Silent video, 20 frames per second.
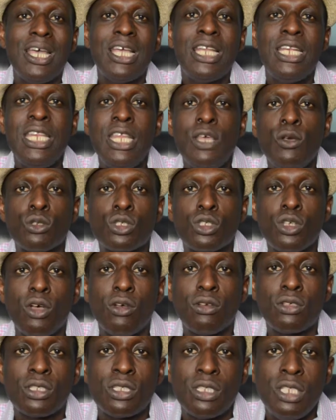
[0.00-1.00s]
new
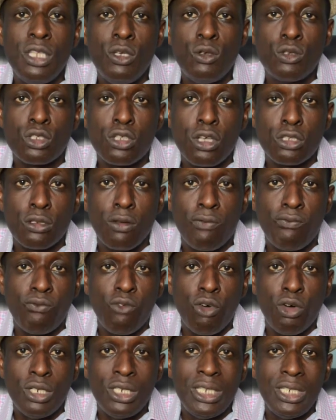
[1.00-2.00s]
source, new source of
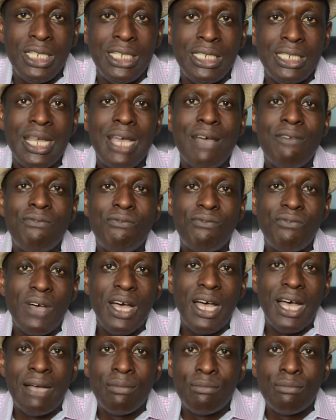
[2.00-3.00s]
funding
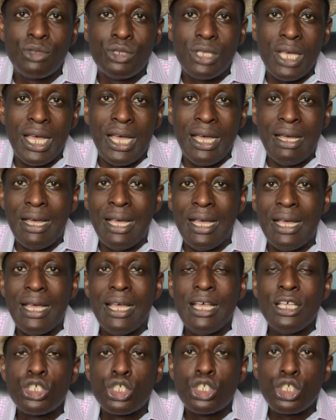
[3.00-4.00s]
um, uh,
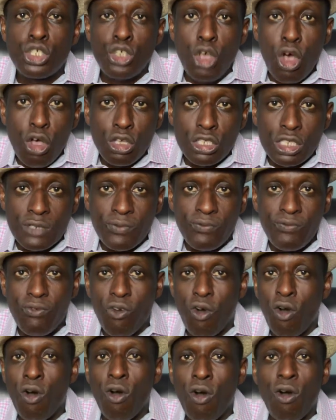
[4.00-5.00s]
sourced
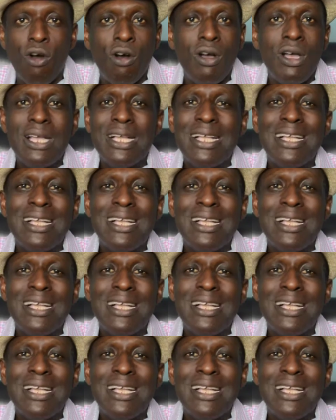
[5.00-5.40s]
for.